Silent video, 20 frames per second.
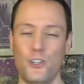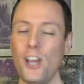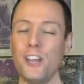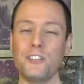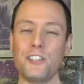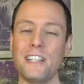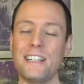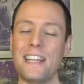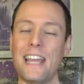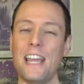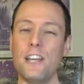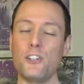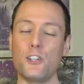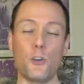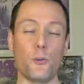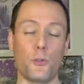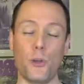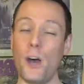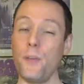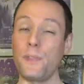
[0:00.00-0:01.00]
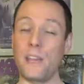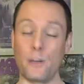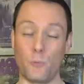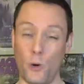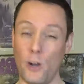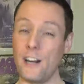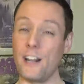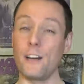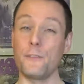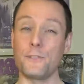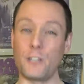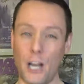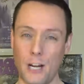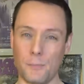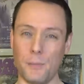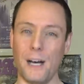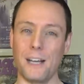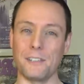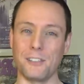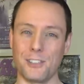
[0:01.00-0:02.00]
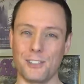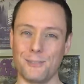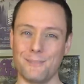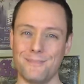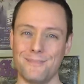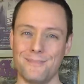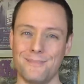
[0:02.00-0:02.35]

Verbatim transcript: Just in case you thought they'd run out of duck puns.